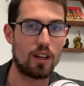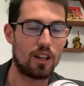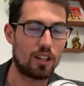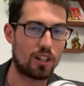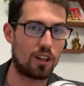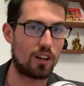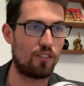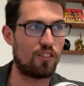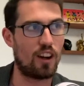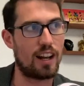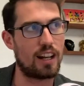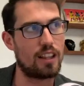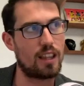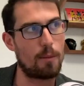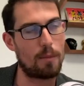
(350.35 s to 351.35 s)
You're
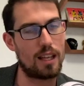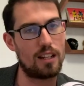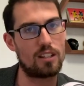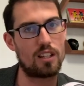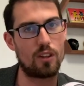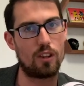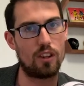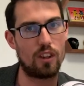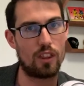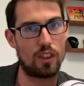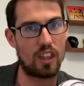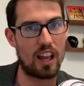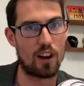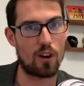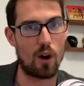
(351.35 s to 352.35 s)
inviting them into
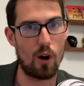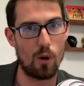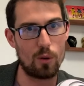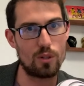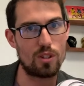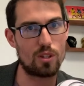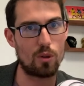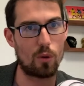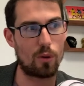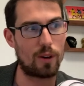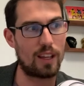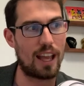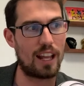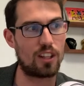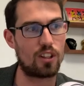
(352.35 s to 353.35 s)
their own
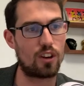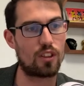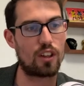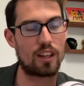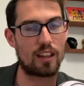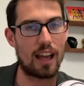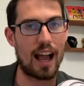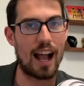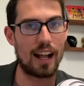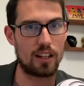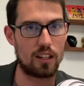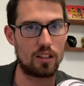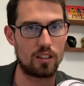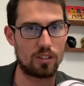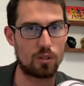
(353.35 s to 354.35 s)
story, and you're the guide
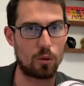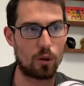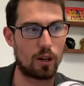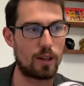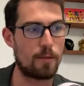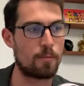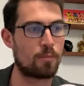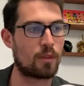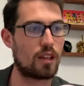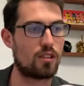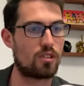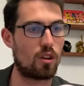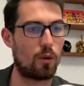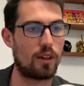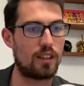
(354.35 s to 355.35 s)
in the story.
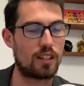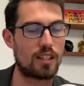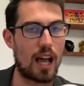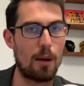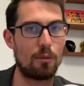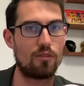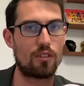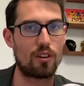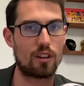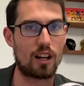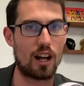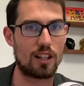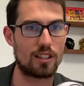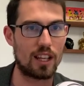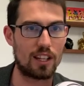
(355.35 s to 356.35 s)
So, in the top of funnel
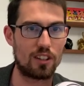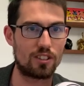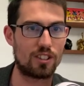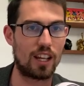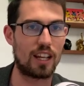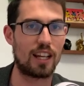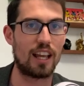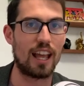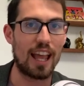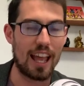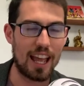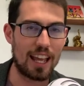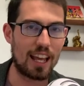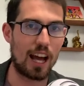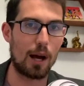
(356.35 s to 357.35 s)
content, you're saying,
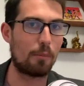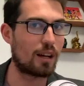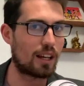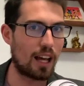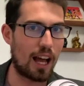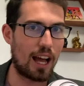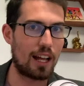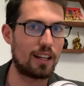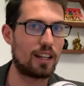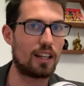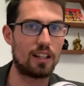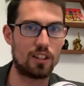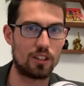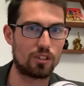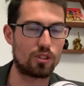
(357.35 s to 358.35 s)
Hey, I'm a guide
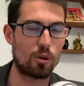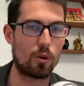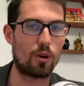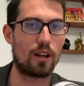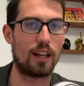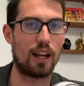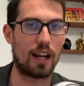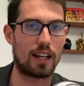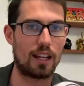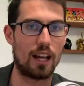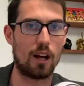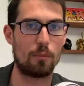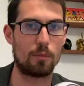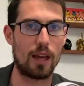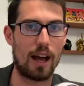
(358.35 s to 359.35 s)
in your story, and I can
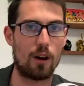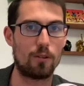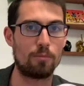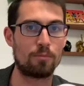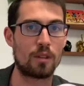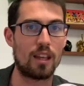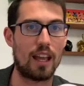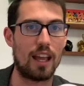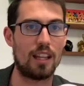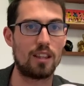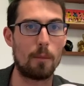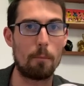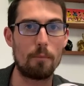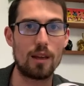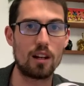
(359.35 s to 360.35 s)
help you out. In the
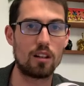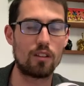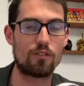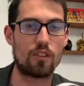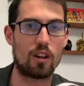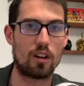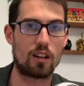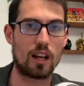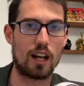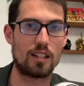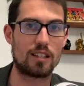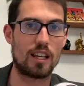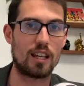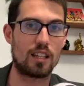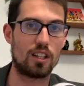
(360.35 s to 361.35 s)
middle of funnel
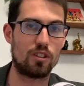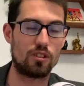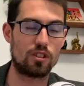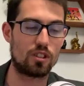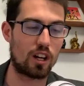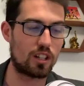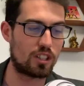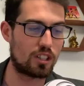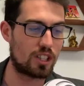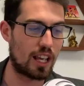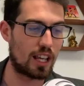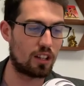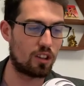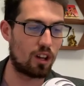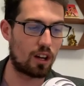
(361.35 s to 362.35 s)
content, you start
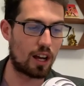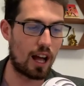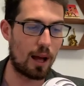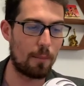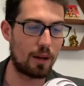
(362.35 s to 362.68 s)
saying, Look, I'm a